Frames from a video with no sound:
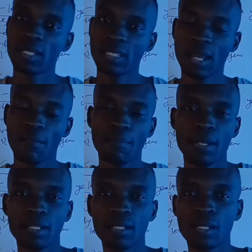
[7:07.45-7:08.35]
As a
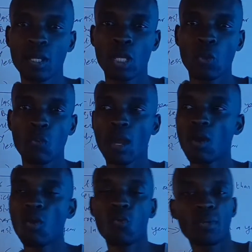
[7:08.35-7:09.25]
company, we
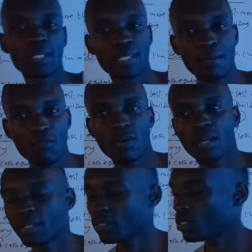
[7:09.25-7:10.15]
are owing someone.